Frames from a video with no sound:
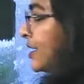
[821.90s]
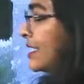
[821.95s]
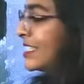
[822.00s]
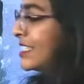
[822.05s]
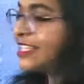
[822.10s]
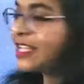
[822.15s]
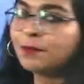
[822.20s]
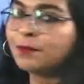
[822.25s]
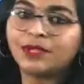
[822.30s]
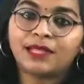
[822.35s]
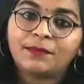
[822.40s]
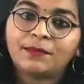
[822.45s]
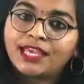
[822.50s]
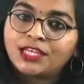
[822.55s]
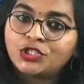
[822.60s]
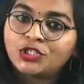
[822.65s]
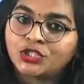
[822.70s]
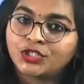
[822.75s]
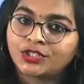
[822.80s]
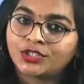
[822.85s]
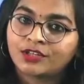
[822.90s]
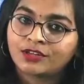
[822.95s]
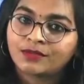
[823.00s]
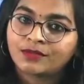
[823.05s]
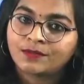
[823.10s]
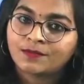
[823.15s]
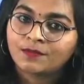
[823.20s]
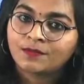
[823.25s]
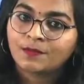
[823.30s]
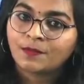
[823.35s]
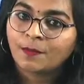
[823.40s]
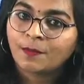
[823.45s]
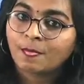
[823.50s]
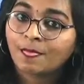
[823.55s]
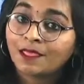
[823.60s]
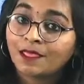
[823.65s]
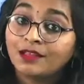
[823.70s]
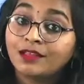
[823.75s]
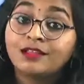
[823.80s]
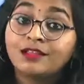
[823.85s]
sublimation.
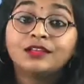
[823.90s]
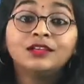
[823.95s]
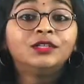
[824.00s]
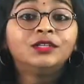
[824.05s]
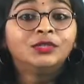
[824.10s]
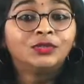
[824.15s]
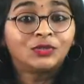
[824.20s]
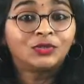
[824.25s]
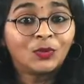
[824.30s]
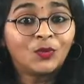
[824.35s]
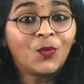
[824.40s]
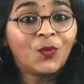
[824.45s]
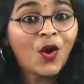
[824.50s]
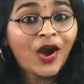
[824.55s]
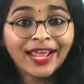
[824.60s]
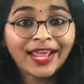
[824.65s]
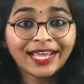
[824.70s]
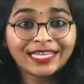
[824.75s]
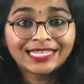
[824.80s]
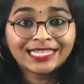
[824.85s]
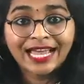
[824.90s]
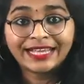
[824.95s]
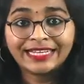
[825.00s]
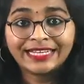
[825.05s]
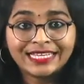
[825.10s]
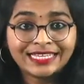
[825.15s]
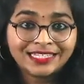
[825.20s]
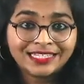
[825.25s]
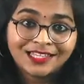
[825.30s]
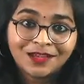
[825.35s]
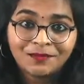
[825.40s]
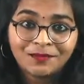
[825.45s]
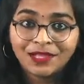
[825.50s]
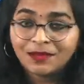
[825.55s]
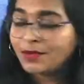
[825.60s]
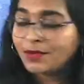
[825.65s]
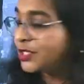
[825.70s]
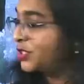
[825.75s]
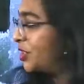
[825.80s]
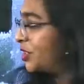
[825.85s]
So what exactly is
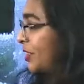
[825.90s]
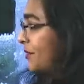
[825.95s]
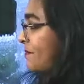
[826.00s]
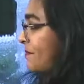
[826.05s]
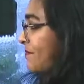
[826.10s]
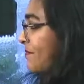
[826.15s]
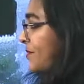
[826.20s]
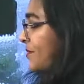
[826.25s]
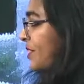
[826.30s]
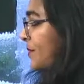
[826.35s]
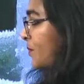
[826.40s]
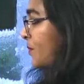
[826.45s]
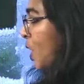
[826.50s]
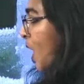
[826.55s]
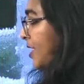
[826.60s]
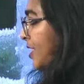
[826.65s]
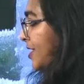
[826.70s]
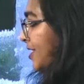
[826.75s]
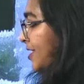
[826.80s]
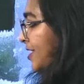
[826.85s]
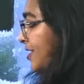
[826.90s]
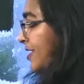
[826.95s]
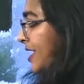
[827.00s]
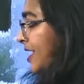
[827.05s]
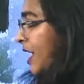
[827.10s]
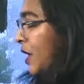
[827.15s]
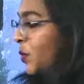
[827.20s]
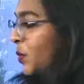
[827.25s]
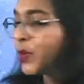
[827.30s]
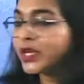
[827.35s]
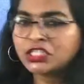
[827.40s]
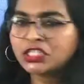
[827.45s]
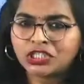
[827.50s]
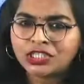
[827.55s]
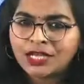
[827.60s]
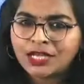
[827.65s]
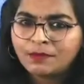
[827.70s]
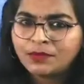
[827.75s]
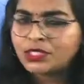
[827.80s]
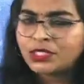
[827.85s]
sublimation? The process in which
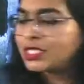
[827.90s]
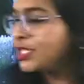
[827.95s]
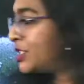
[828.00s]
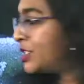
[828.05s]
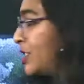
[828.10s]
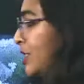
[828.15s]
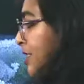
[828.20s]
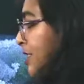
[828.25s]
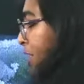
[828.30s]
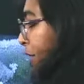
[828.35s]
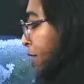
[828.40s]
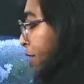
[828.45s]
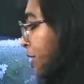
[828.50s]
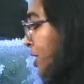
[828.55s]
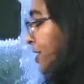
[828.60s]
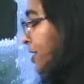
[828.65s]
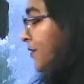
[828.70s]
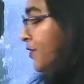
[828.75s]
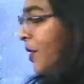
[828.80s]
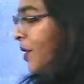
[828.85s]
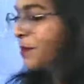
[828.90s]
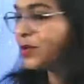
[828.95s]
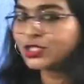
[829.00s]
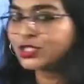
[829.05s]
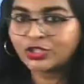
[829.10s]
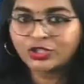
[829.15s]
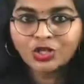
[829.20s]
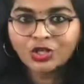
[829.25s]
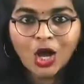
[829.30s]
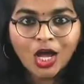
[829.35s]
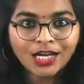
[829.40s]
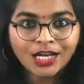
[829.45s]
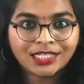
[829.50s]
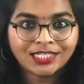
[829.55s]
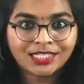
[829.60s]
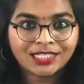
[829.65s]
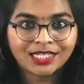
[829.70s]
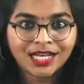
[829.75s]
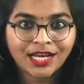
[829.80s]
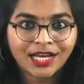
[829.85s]
substance changes from a solid
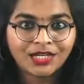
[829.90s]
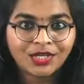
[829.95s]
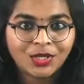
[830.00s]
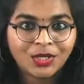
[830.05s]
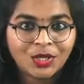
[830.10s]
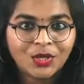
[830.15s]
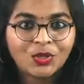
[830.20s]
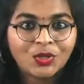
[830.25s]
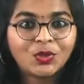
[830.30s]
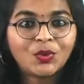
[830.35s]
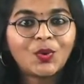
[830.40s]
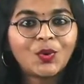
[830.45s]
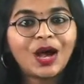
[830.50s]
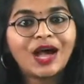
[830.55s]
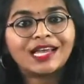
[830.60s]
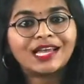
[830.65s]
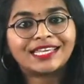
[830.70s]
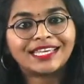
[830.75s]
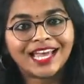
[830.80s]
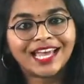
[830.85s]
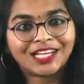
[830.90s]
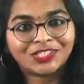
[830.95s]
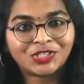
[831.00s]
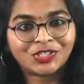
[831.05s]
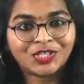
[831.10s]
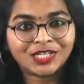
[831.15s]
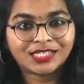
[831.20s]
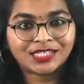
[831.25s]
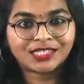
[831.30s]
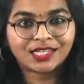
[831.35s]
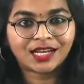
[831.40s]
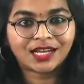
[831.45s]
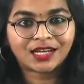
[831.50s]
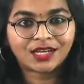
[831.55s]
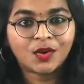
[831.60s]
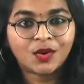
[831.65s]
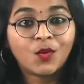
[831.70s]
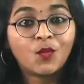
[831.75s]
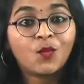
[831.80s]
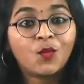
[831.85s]
state to a gaseous state
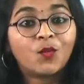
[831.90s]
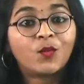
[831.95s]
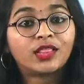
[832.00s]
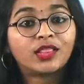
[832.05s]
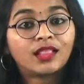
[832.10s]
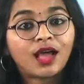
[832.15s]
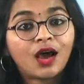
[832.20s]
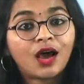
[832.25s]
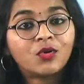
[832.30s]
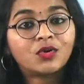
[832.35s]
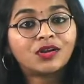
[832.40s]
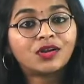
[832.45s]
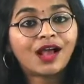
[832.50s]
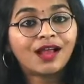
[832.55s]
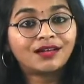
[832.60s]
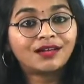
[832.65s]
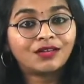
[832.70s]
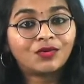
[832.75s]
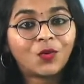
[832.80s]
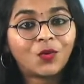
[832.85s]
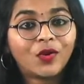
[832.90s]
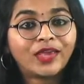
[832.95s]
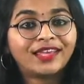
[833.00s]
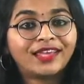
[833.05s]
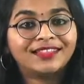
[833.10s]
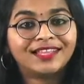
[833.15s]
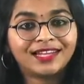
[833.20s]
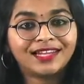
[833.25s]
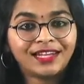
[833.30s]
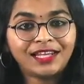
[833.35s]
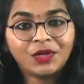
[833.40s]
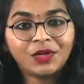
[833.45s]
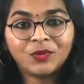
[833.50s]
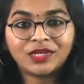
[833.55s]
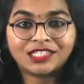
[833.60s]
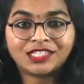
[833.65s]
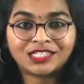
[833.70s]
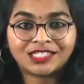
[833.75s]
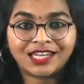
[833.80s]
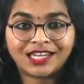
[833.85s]
without undergoing the
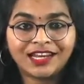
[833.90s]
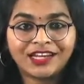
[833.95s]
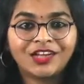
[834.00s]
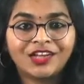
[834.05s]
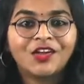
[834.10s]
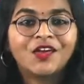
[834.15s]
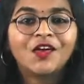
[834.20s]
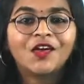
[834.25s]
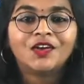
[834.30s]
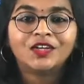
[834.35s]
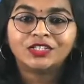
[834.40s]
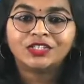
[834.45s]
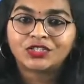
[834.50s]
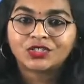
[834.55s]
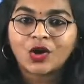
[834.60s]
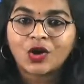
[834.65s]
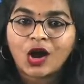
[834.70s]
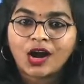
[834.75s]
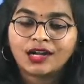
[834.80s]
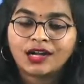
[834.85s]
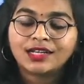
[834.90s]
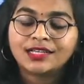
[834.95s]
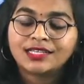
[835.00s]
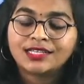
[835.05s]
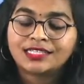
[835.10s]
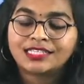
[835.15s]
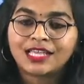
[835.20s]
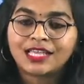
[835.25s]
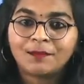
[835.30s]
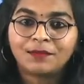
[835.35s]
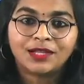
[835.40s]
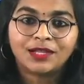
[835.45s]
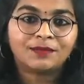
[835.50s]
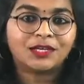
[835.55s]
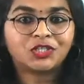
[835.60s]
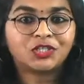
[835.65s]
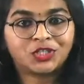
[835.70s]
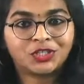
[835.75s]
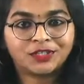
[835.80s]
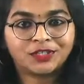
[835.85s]
liquid state is called
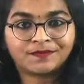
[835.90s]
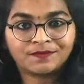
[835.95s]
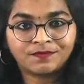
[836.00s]
sublimation.